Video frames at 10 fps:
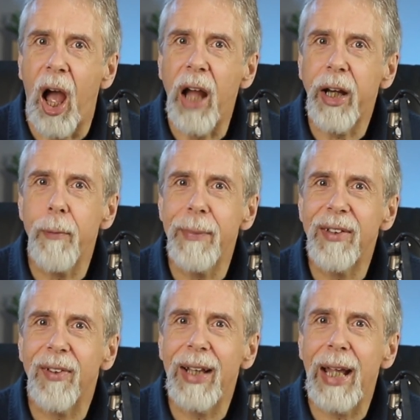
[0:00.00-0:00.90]
I don't
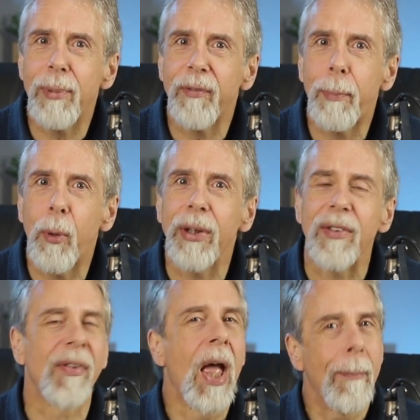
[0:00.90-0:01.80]
mean to labour the
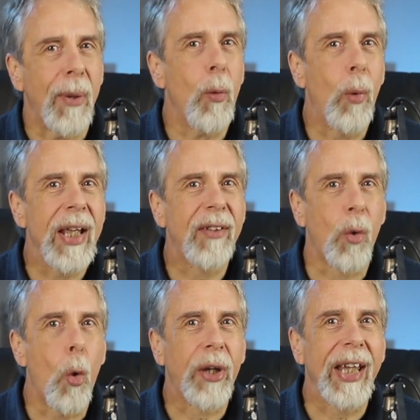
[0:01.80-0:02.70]
point, but we're
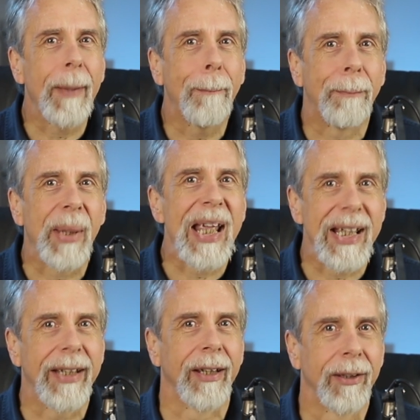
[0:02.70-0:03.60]
talking
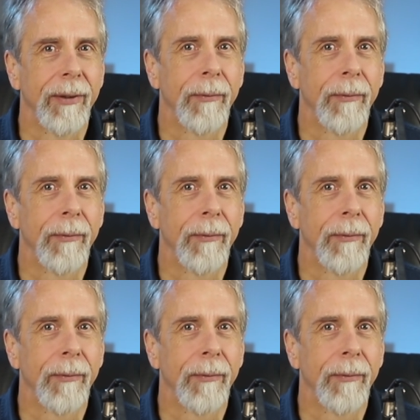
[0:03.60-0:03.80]
big.